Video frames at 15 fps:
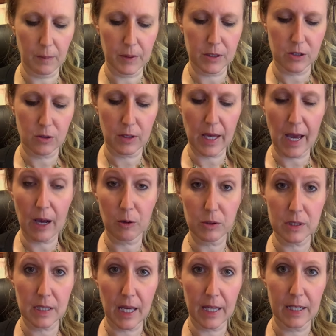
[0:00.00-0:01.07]
So the
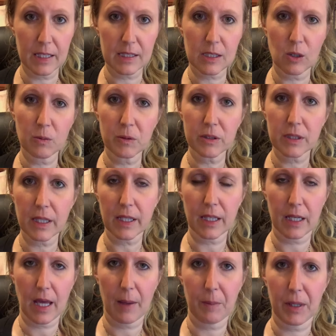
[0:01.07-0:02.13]
outside, it's almost like
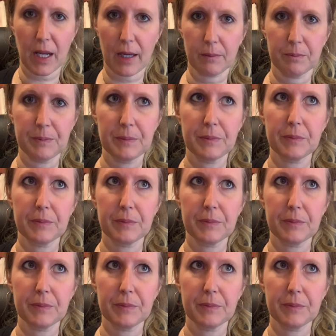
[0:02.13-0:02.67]
an M&M.